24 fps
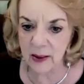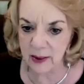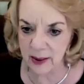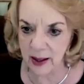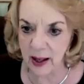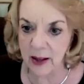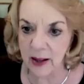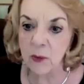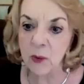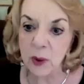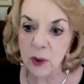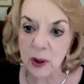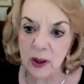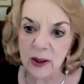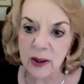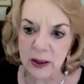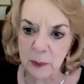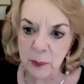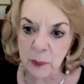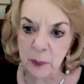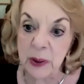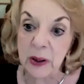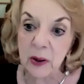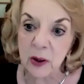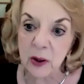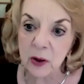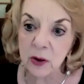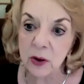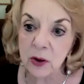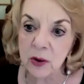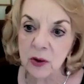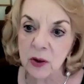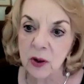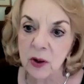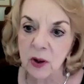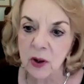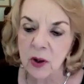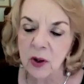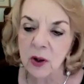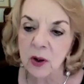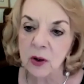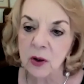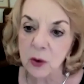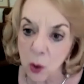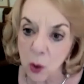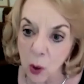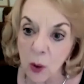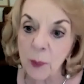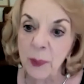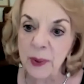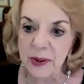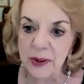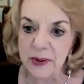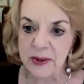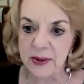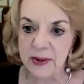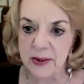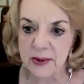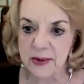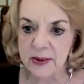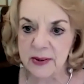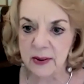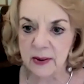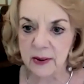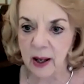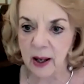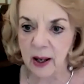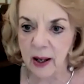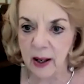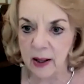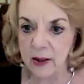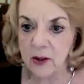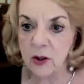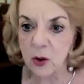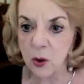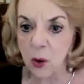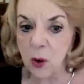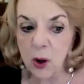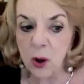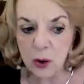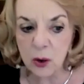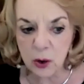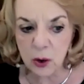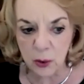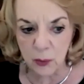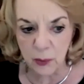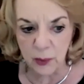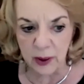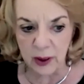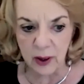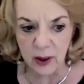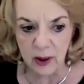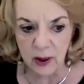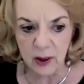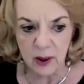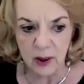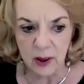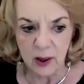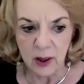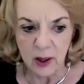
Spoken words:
that really build your business and your career.